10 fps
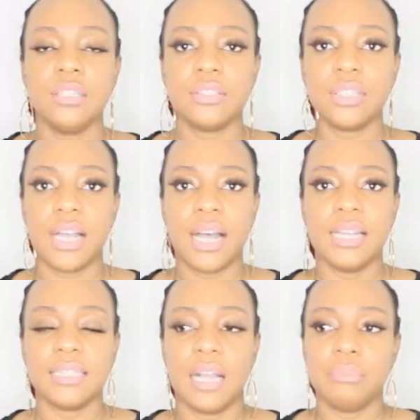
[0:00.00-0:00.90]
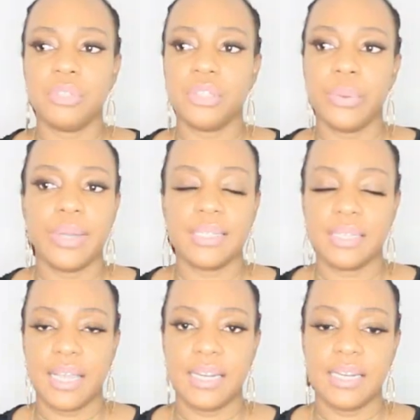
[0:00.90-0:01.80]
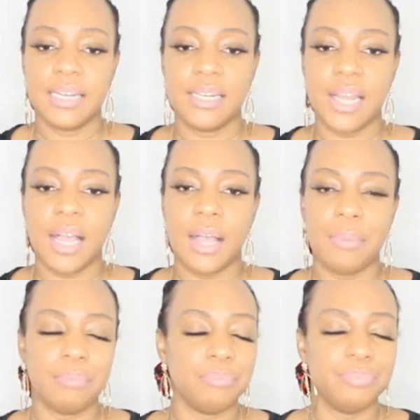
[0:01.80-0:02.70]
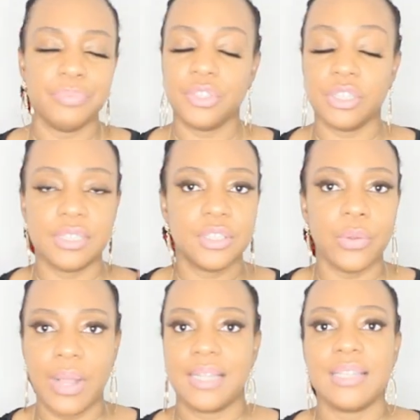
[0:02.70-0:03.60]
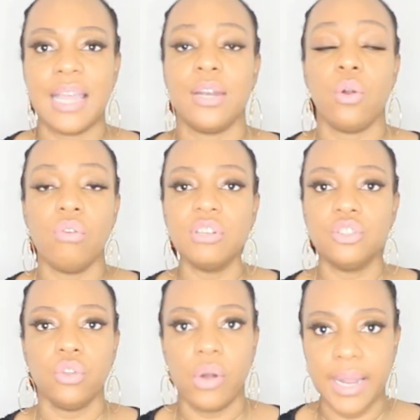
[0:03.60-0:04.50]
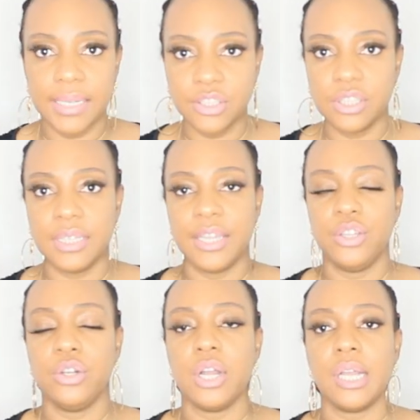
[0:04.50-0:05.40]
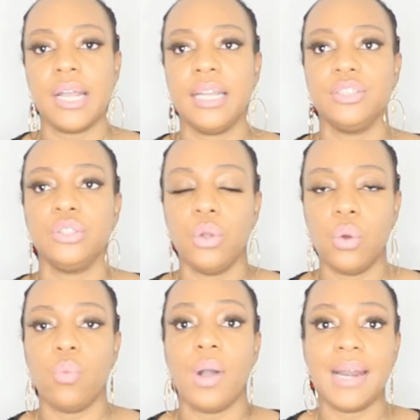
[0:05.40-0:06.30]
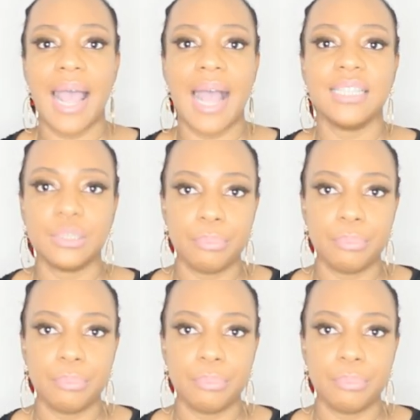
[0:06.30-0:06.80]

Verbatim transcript: So guys, I'm so excited. Um, just so excited, overjoyed to let you guys know what has